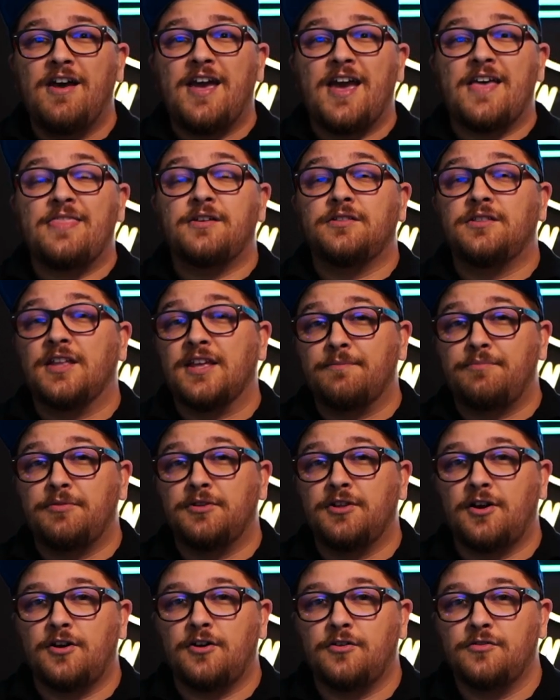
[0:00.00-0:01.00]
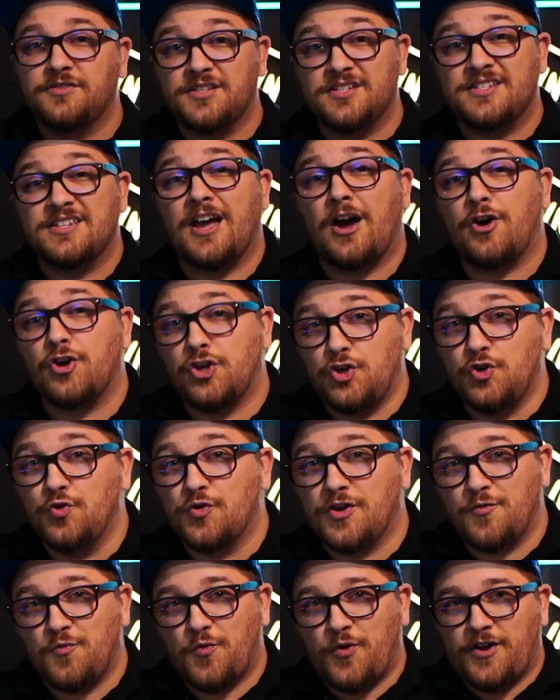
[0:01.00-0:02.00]
and the link below to see how you
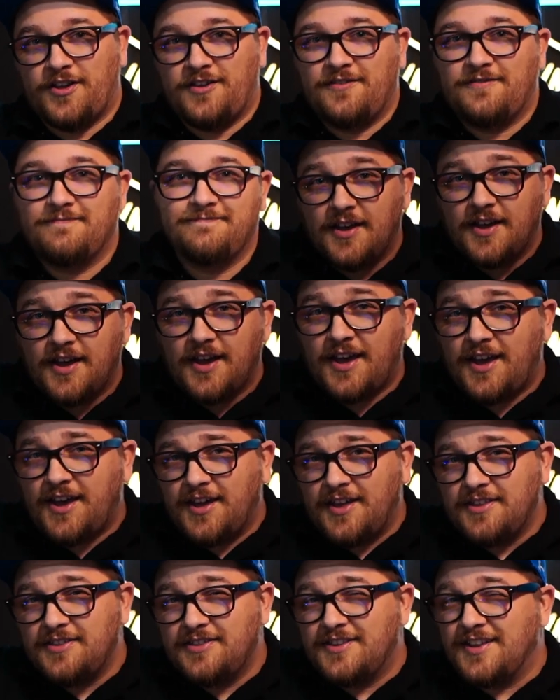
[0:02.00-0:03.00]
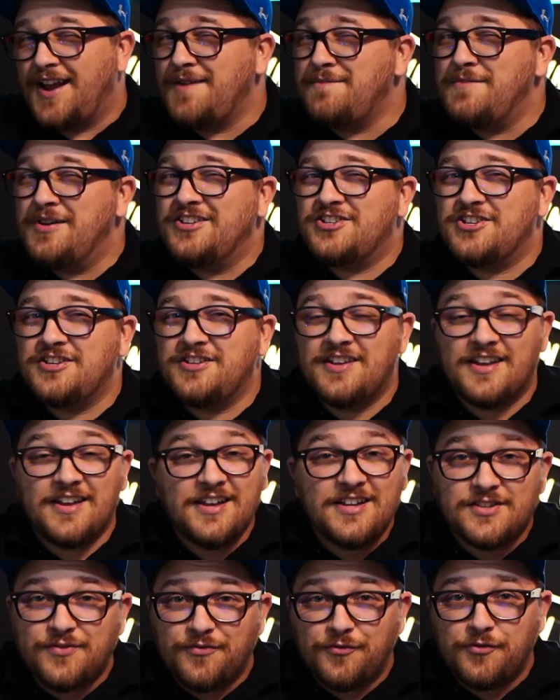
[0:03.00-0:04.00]
can win. And did I mention
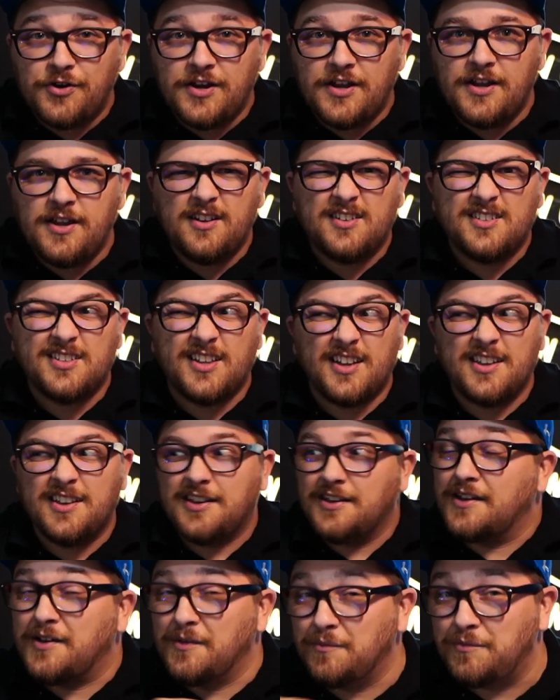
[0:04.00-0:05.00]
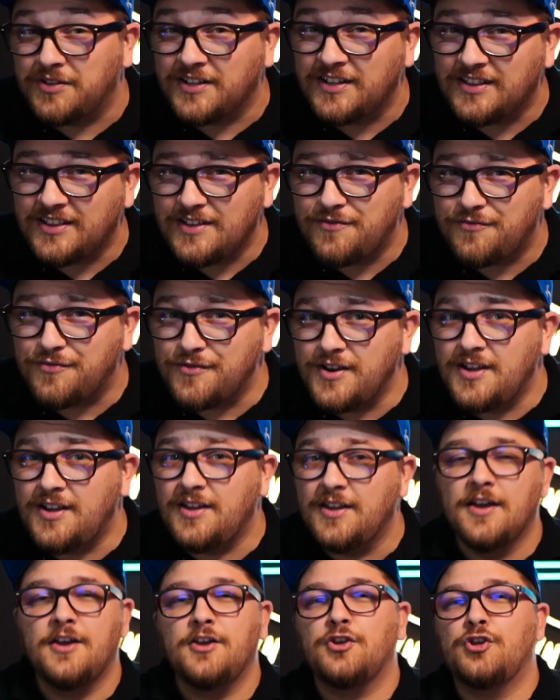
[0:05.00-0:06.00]
it's free, like completely free?
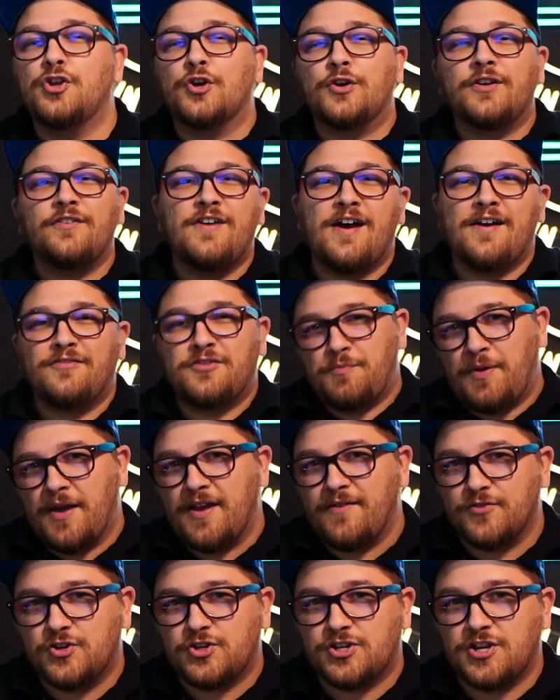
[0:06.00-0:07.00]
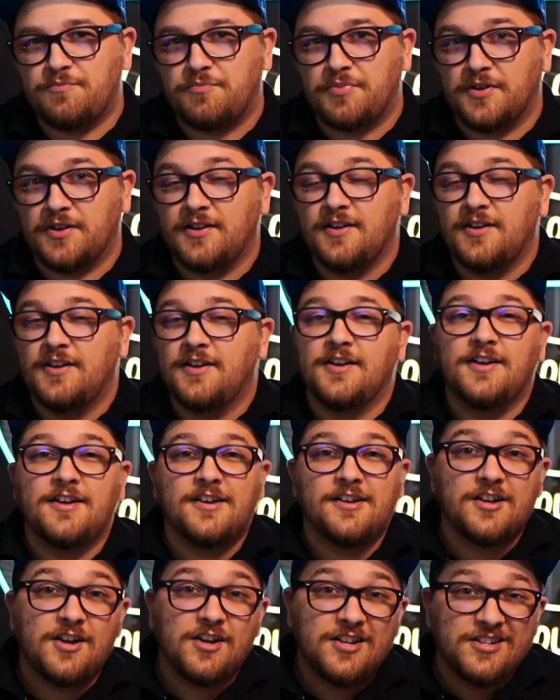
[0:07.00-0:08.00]
You don't even have to pay for shipping.
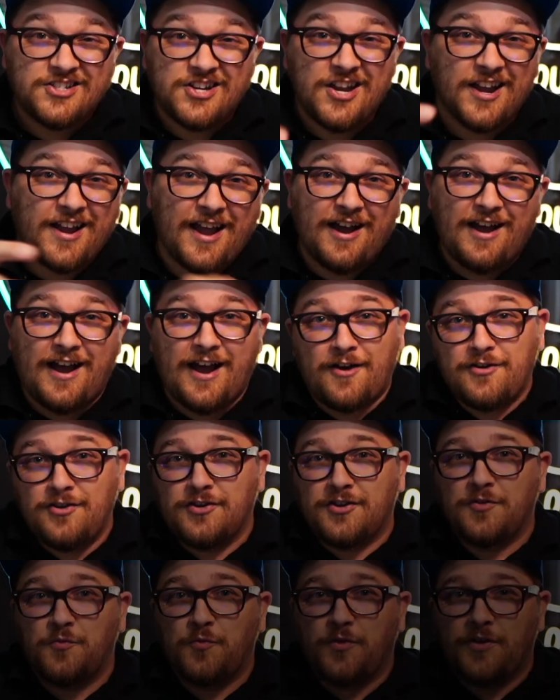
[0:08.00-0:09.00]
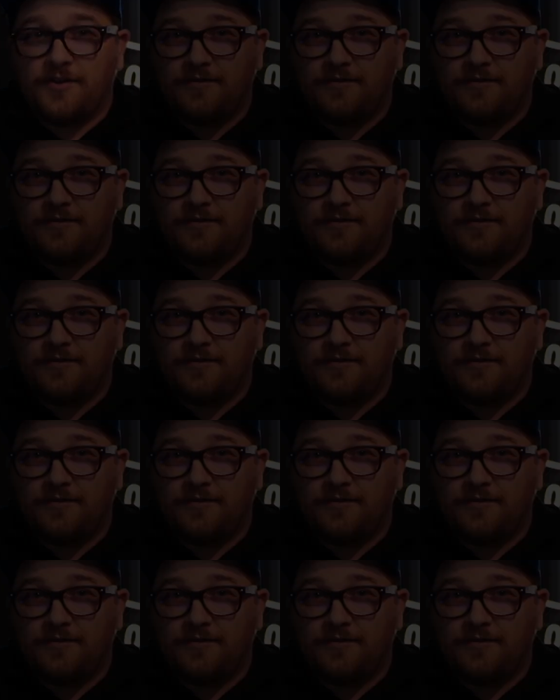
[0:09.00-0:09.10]
Check out how you can win.